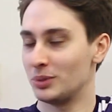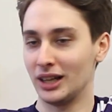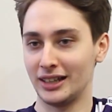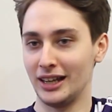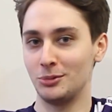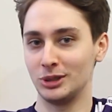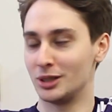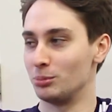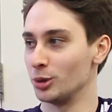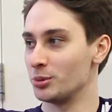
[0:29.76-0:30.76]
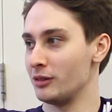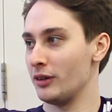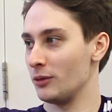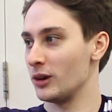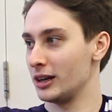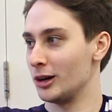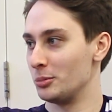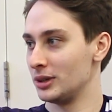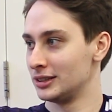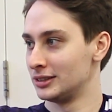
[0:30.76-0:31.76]
But like he was the blueprint for everyone in
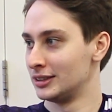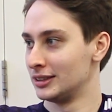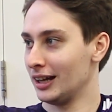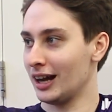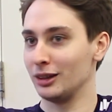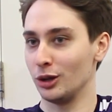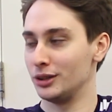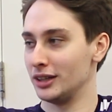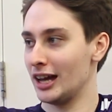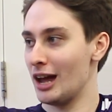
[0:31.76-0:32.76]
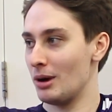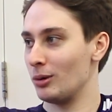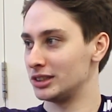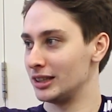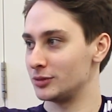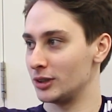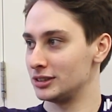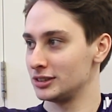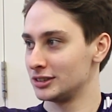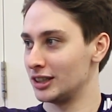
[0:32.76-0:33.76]
comp. Like I learned the game by watching his
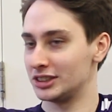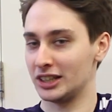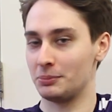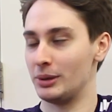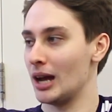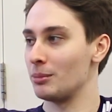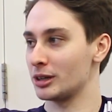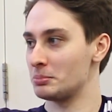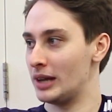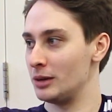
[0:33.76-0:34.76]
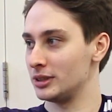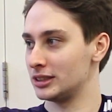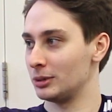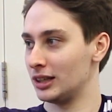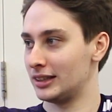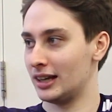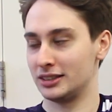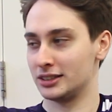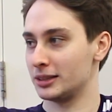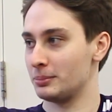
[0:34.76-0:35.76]
VOD. So just like being able to compete with someone like that
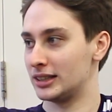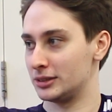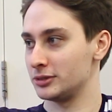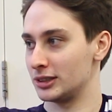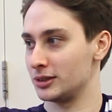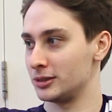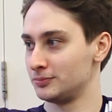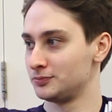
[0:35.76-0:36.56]
is like massive as well.